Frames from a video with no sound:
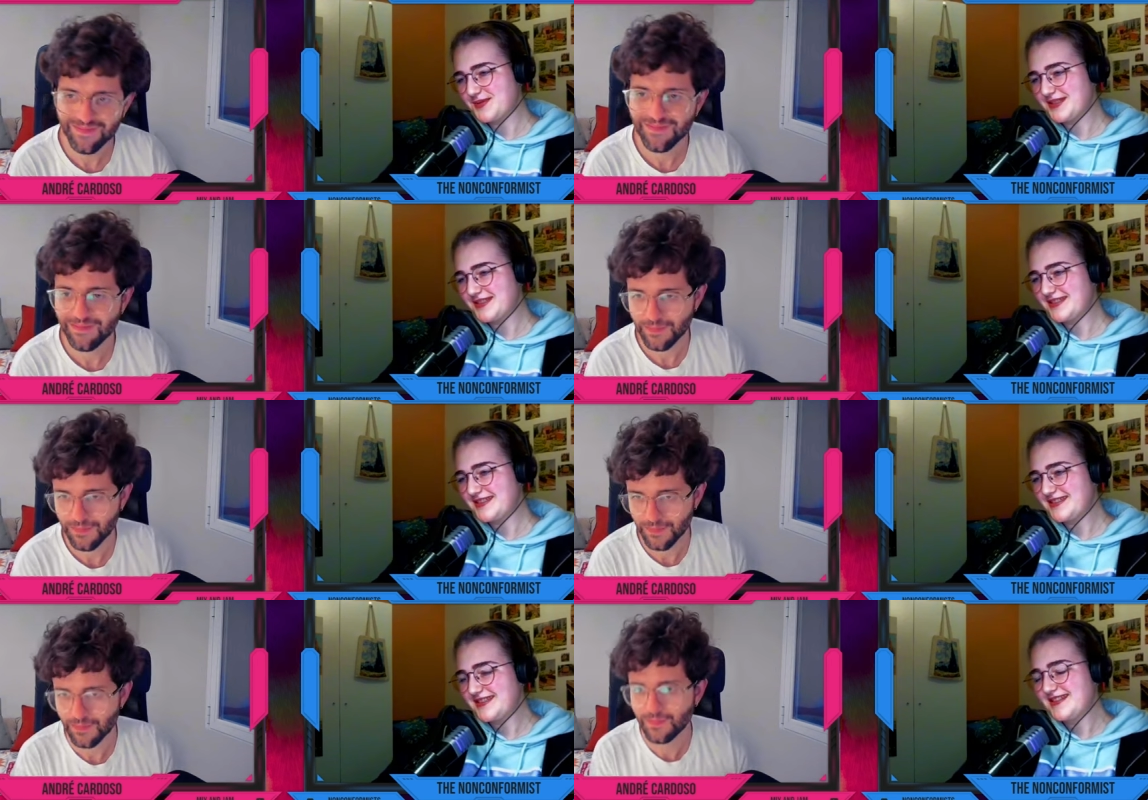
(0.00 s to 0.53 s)
Speaker 1: But
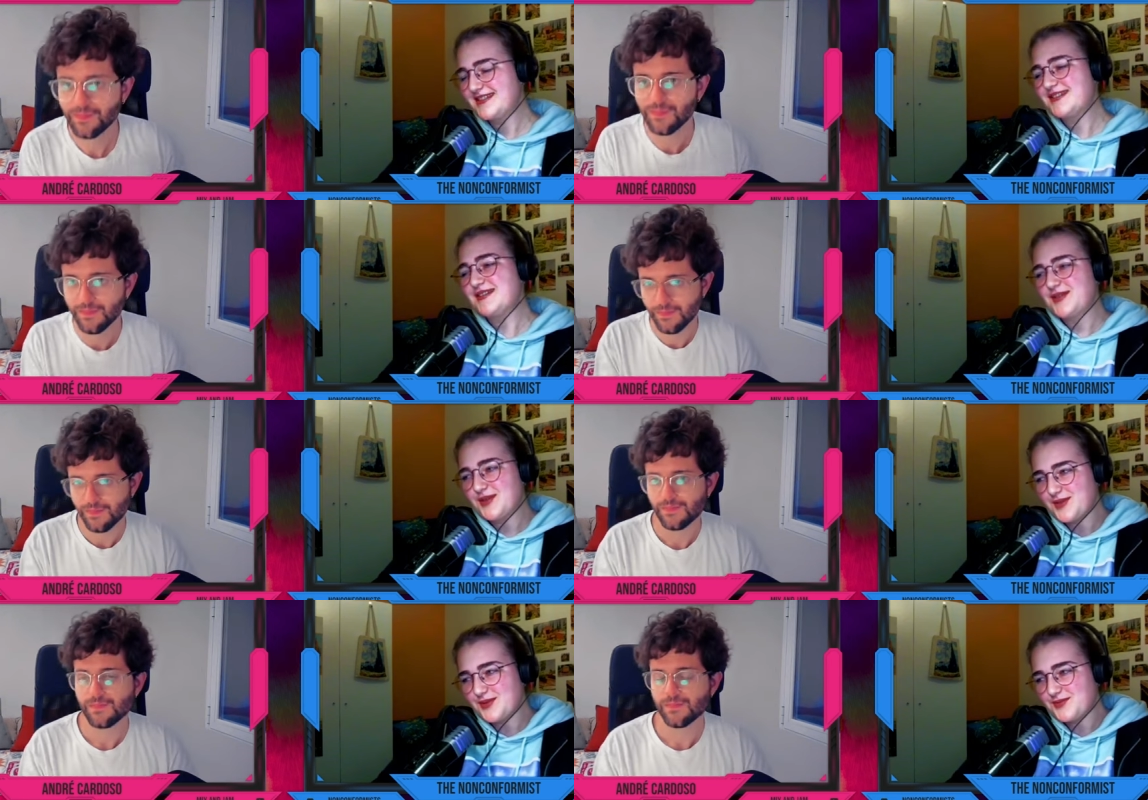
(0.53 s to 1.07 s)

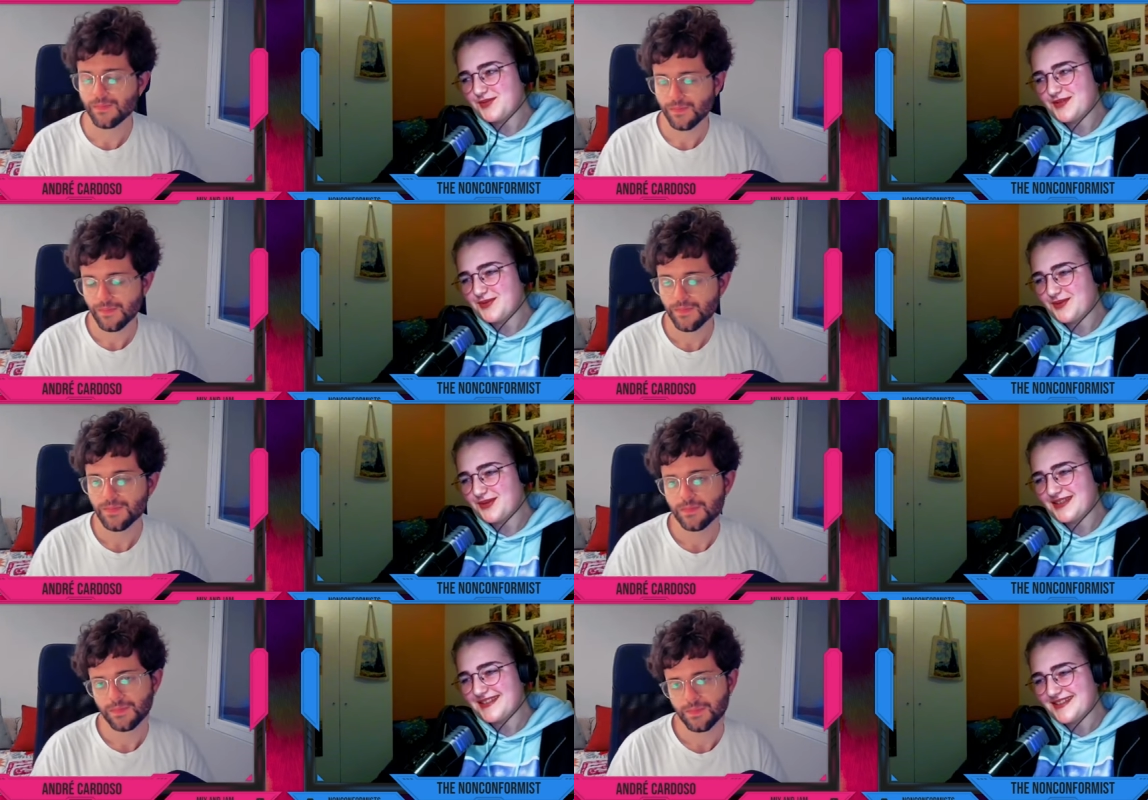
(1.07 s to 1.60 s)
hopefully one
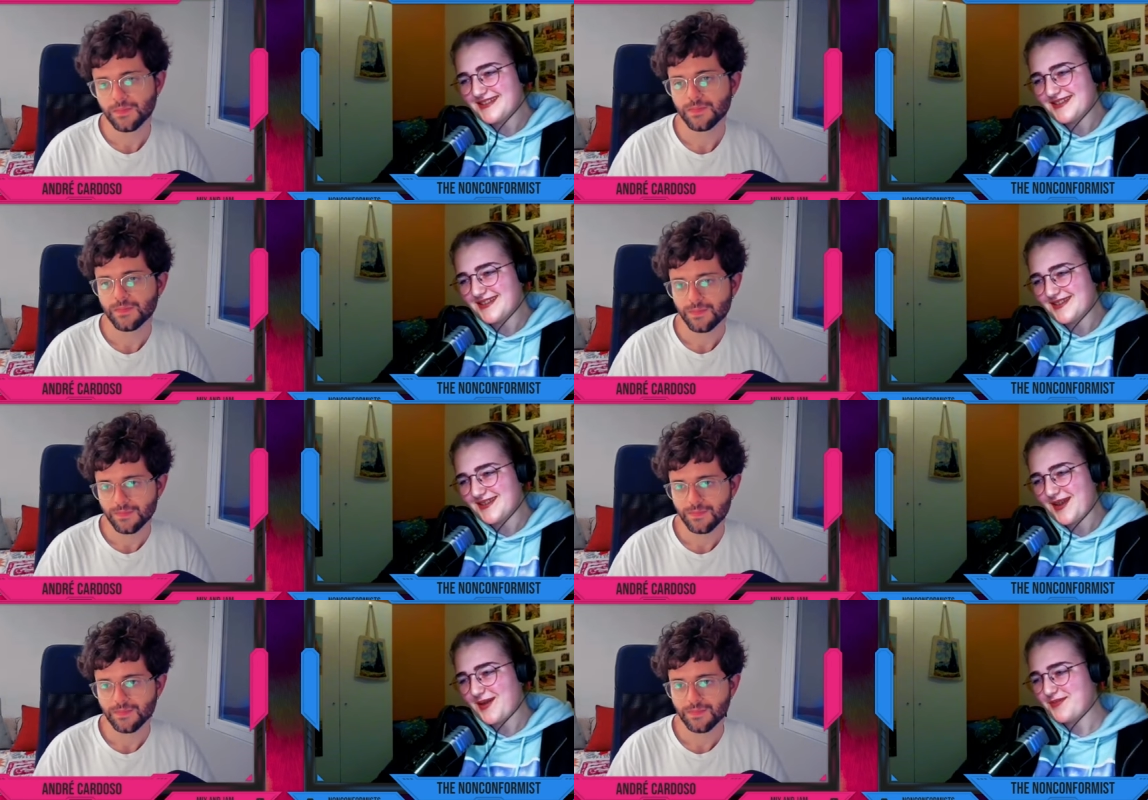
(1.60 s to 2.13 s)
day it's gonna
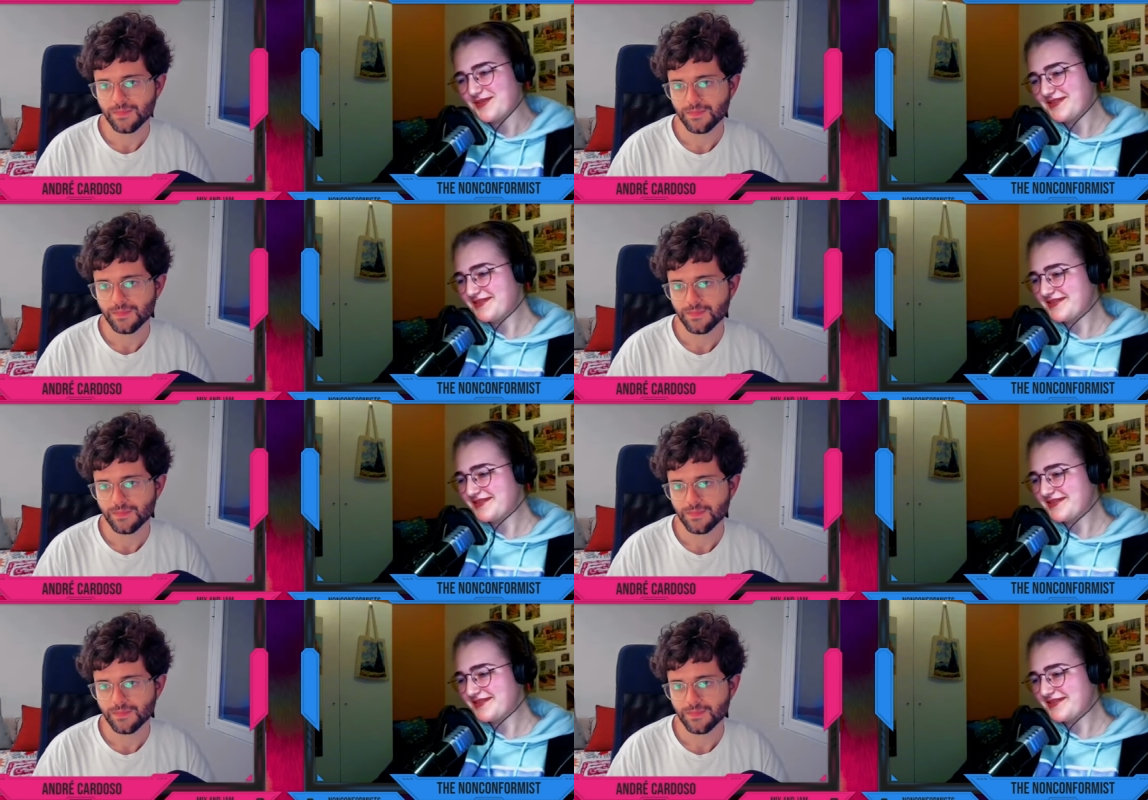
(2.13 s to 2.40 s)
happen